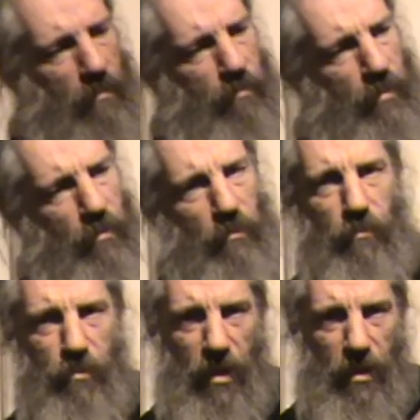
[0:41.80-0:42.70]
beautiful
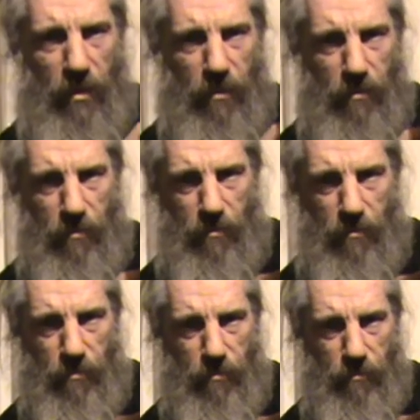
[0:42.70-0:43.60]
colour,
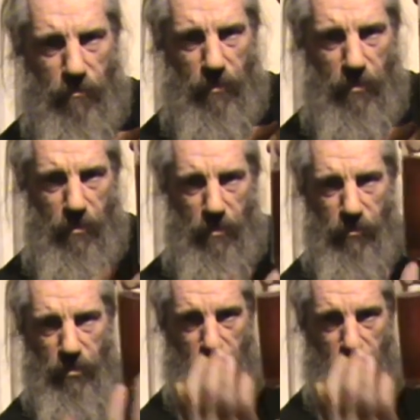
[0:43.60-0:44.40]
crystal